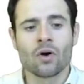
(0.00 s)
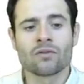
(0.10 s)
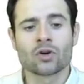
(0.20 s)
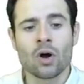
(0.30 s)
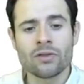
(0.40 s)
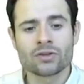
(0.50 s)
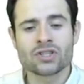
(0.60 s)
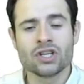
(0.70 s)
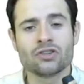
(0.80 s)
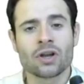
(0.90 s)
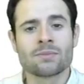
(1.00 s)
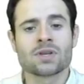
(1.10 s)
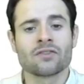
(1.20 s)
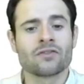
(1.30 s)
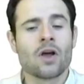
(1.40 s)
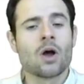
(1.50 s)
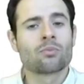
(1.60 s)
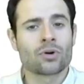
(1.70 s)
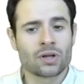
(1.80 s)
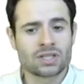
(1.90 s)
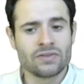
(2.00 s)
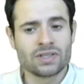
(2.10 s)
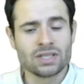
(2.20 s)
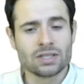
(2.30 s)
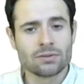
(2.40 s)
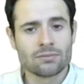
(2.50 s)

over others in terms of productivity.